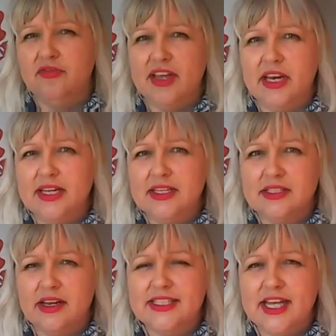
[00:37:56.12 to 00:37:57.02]
Feelings,
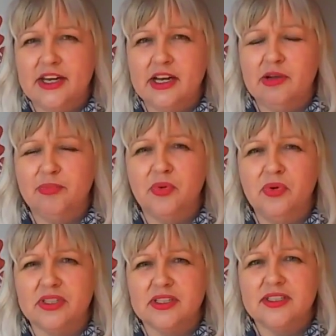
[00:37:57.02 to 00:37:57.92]
like Danielle
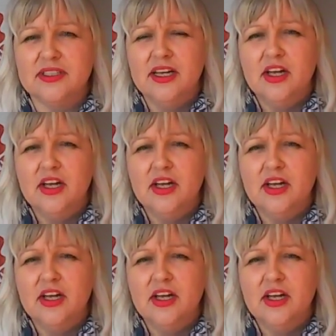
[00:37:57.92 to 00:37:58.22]
Laporte's.